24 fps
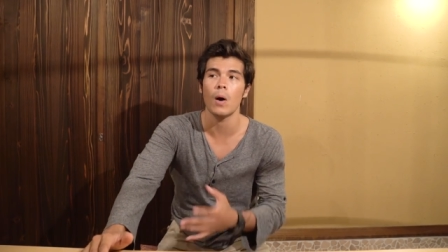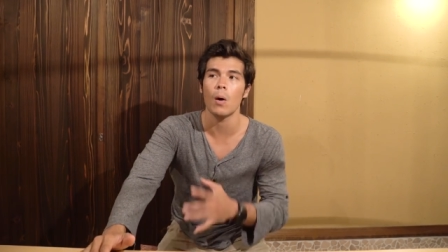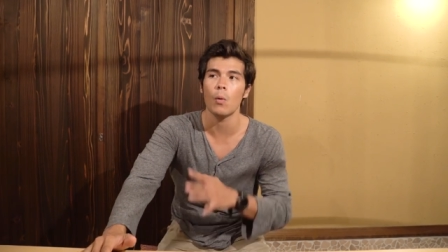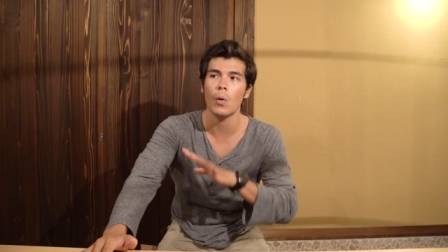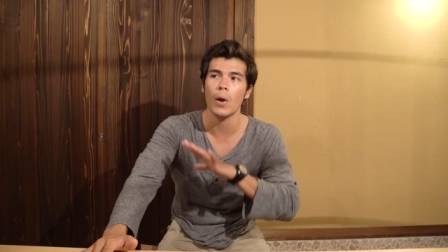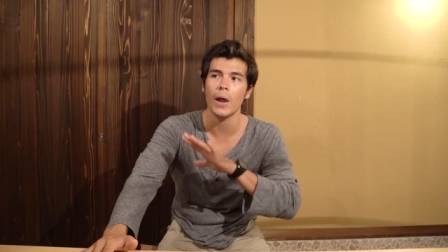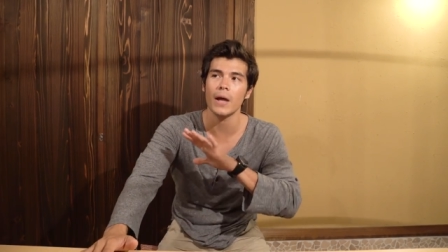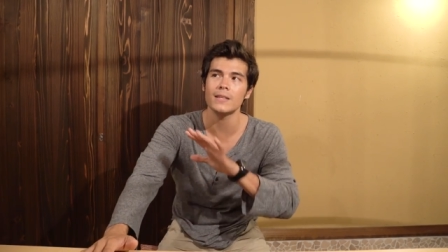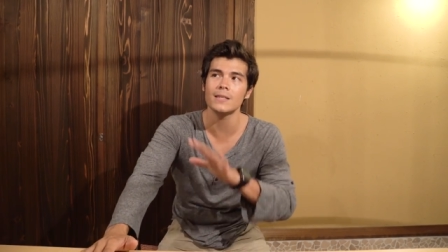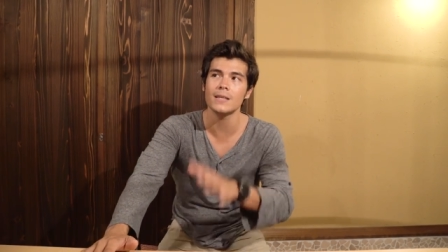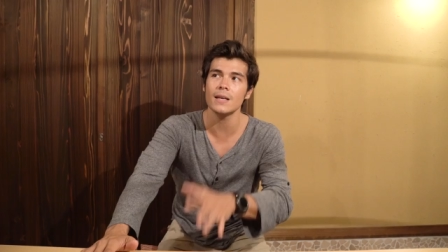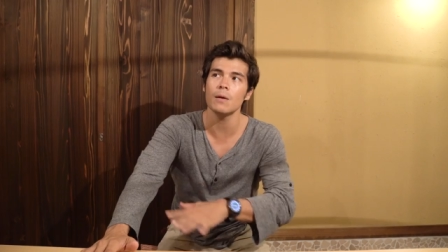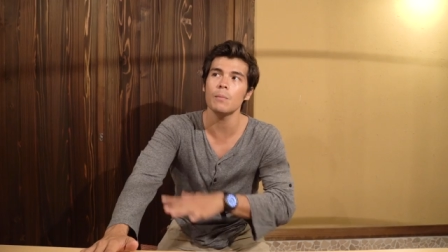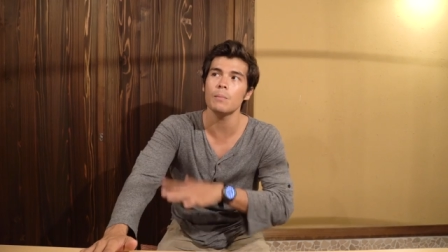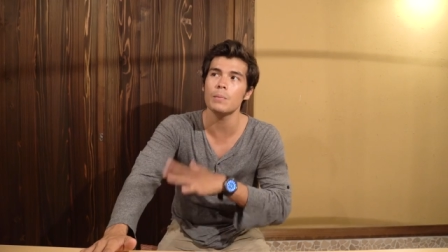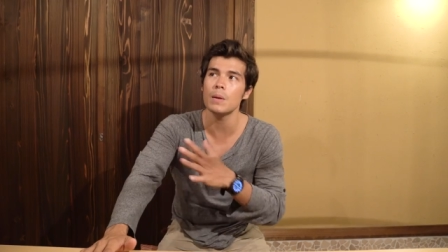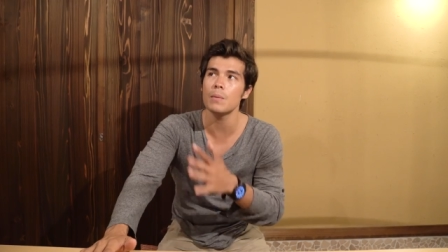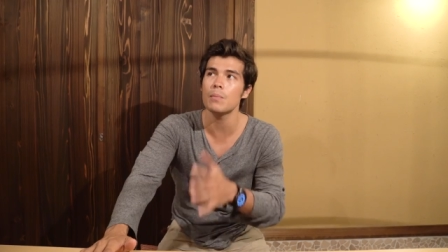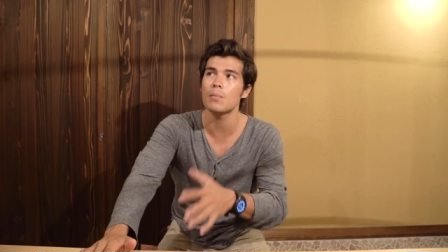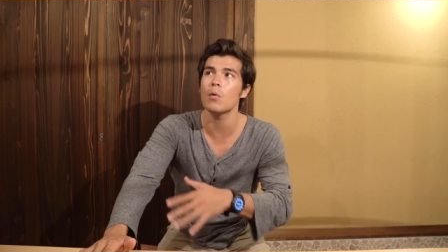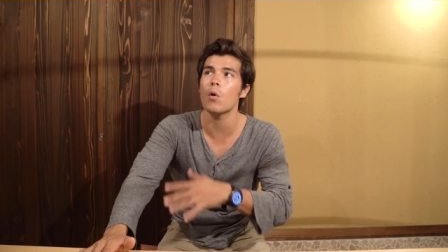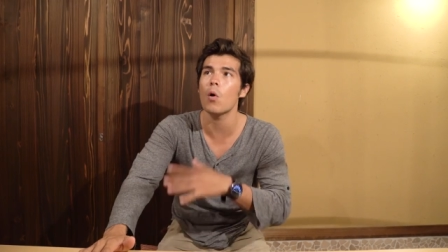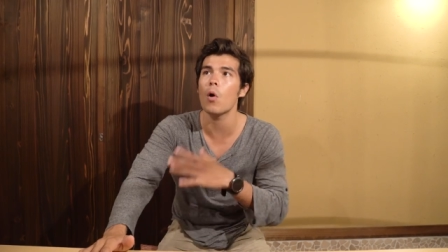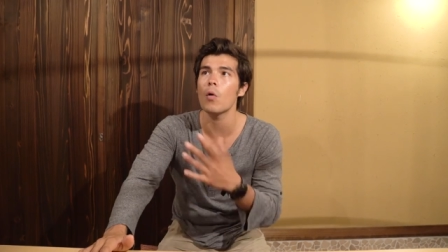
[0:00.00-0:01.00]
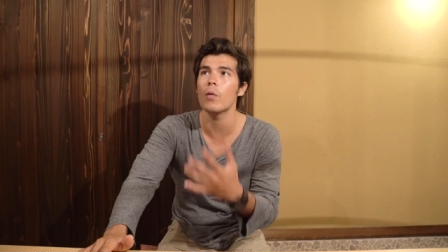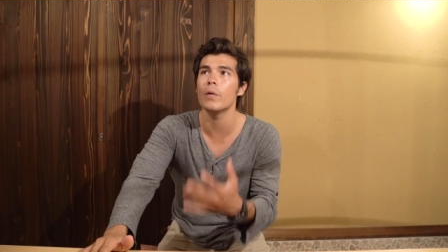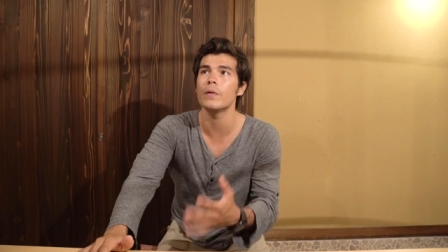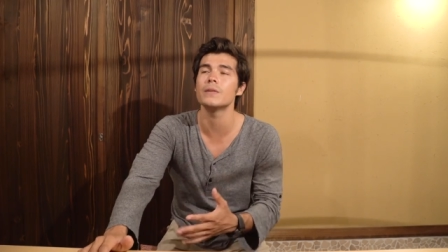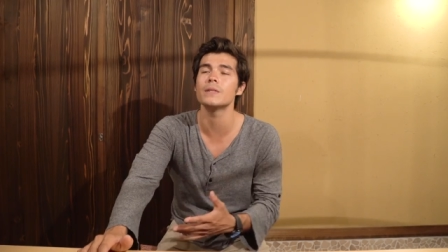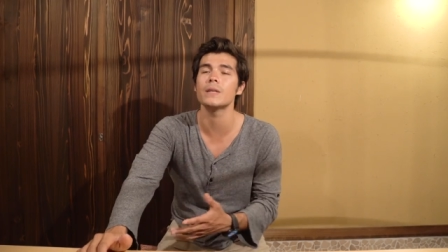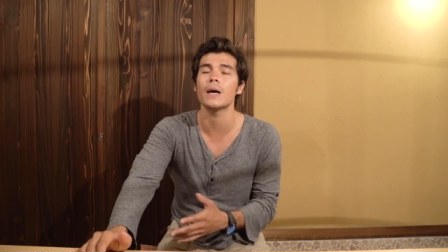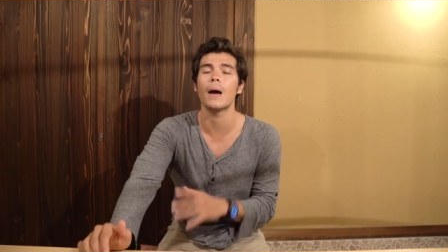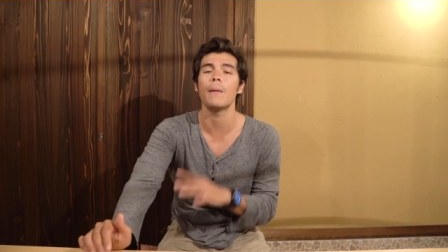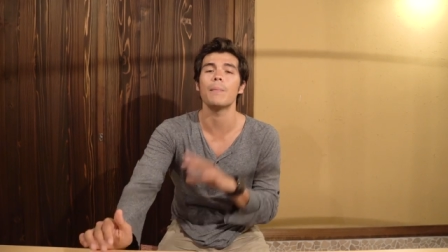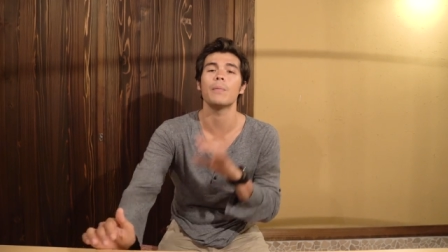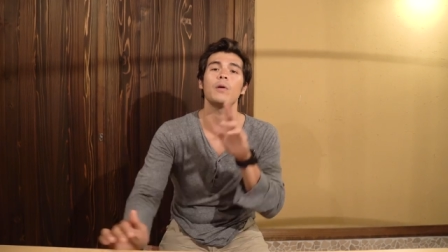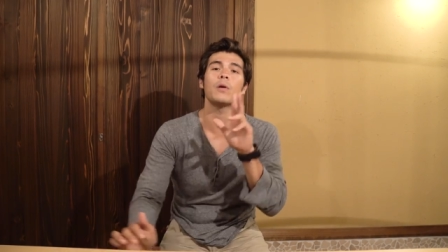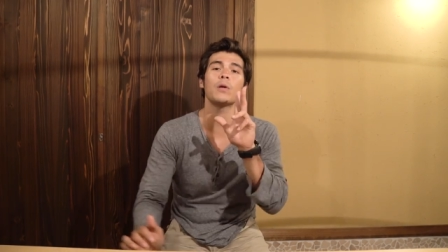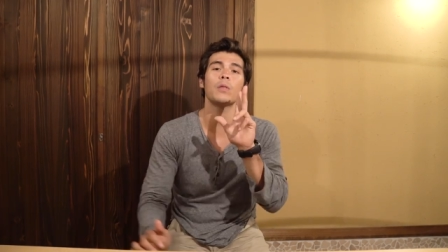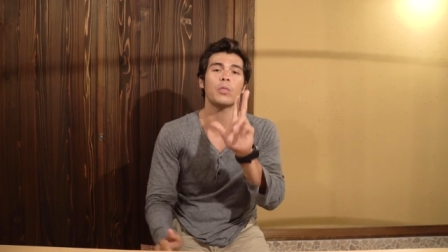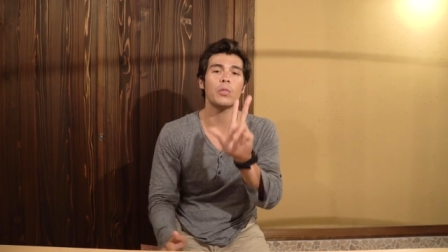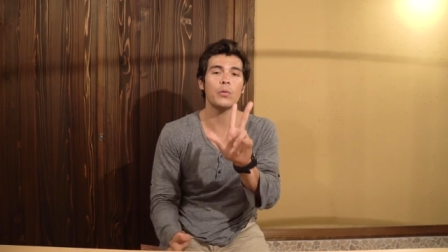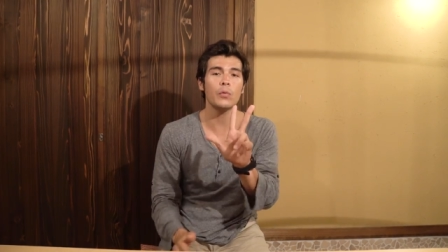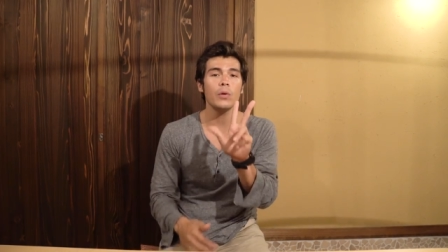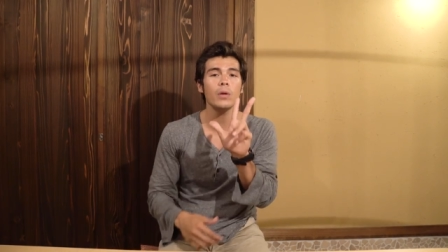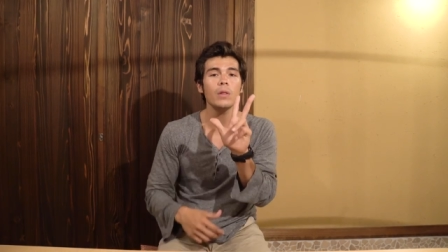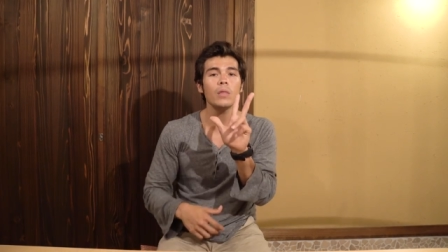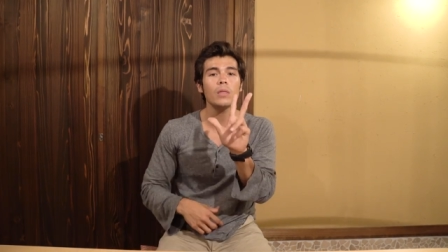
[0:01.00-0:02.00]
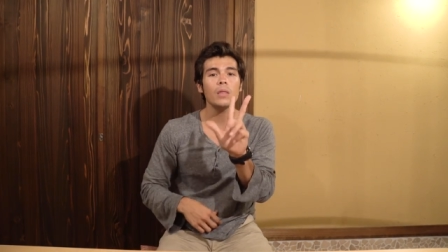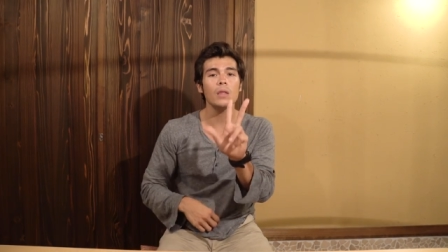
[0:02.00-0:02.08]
What I tell people all the time, there are three